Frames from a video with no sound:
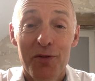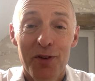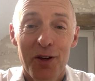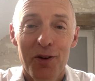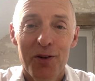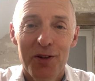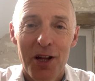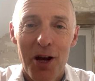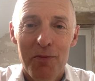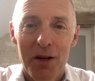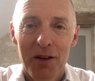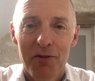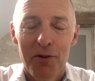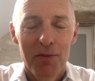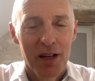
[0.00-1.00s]
you who know me
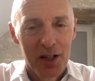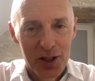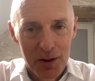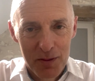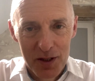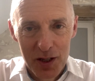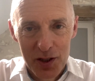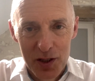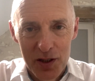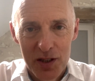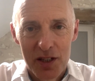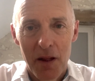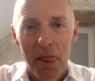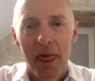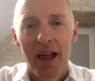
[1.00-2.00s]
from leadership
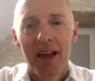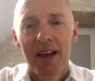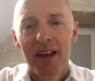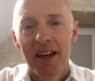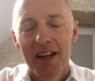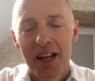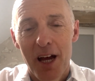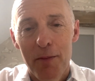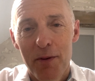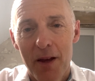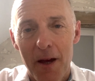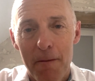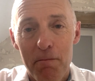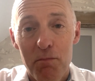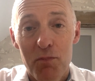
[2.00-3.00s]
positions in
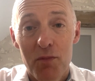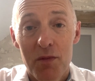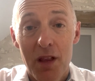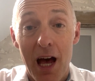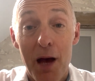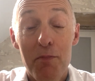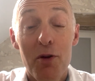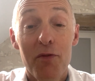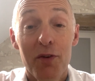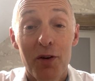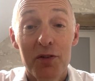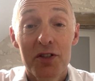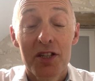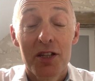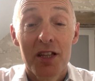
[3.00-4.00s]
IBM, I'm moving
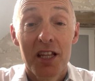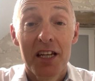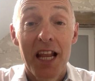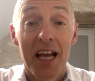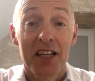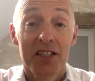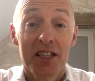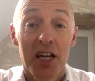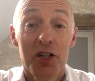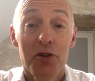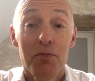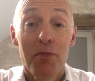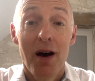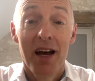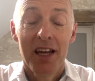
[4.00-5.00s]
on to the next stage of
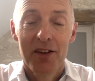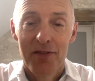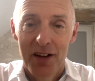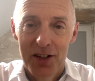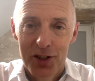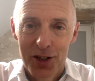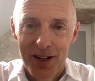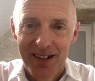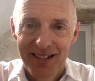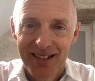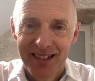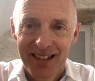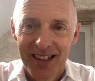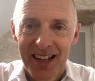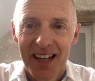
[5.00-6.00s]
my adventure,
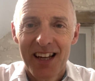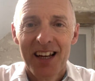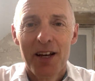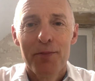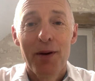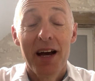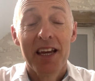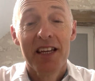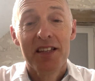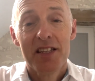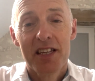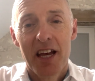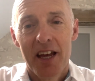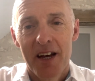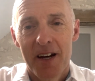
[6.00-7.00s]
back
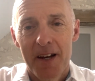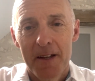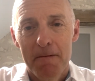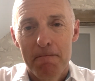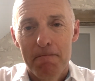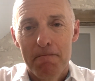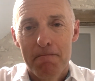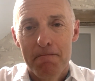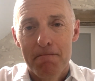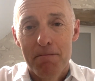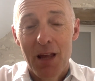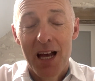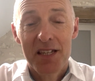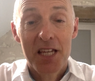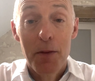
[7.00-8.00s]
into AI.
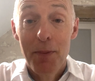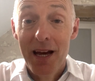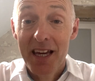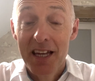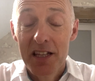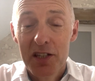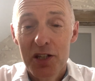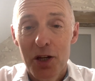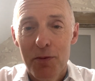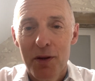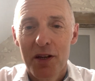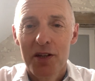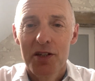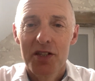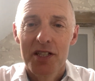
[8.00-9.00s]
I say back into
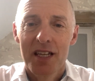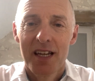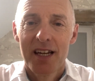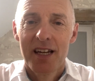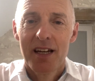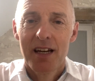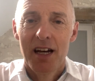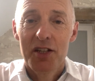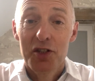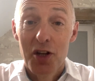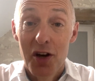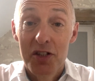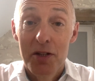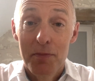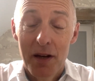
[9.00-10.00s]
because I
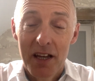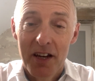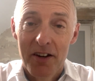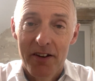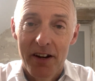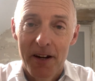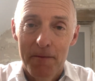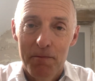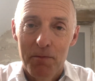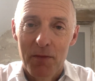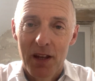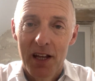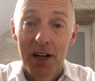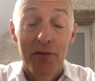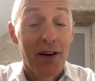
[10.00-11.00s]
started my career
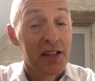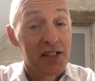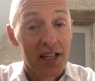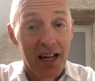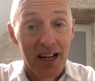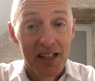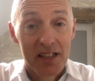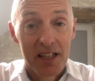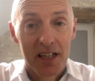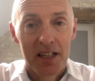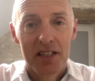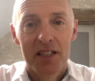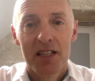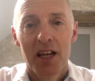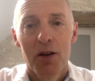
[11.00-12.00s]
in advanced
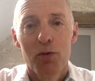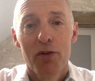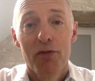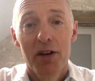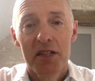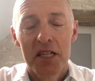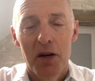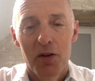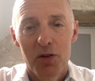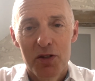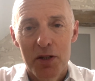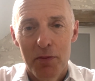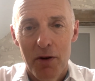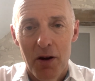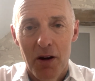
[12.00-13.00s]
analytics with retail
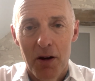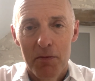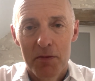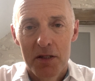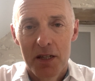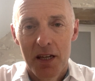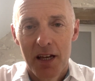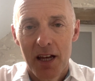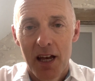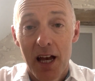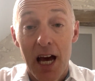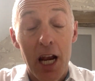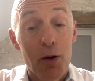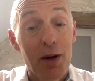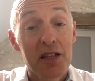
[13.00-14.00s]
loyalty programs,
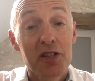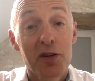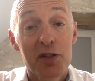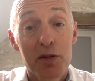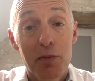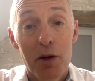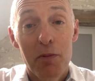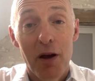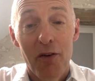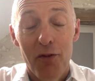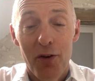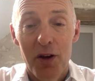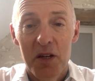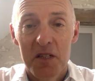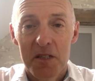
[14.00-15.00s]
and I went on to build my
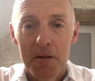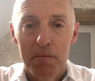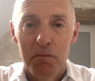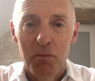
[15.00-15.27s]
first